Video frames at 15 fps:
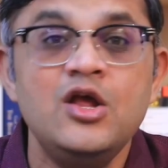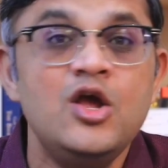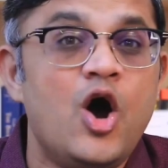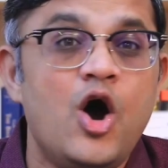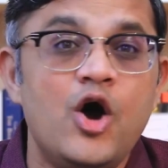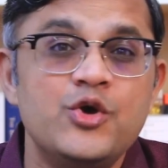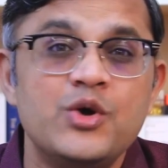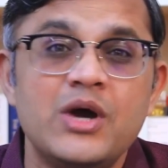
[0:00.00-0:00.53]

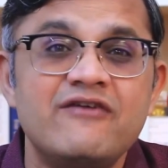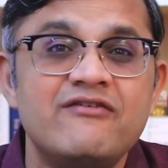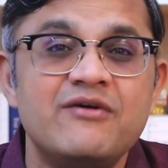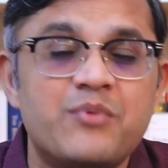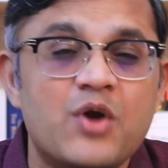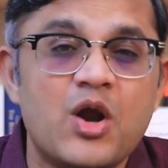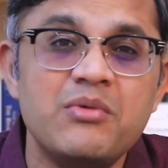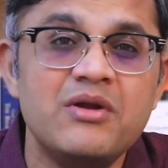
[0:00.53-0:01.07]
Or you have a
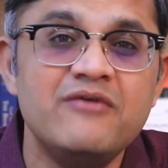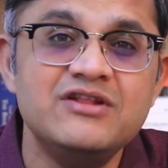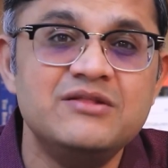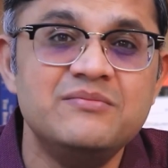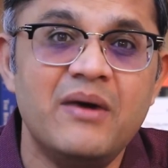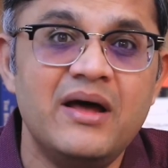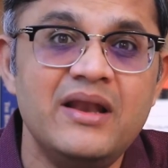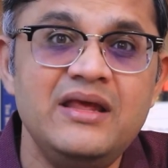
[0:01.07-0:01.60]
problem with
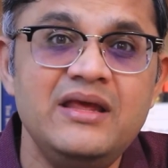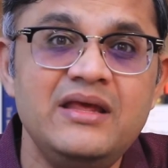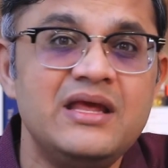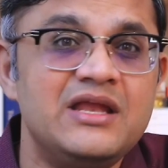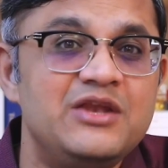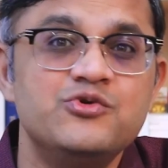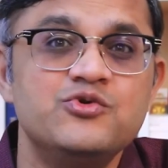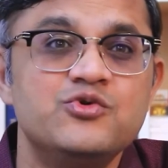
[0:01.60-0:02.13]
money
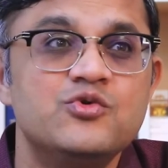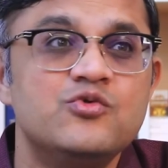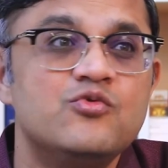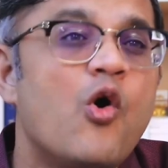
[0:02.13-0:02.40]
and you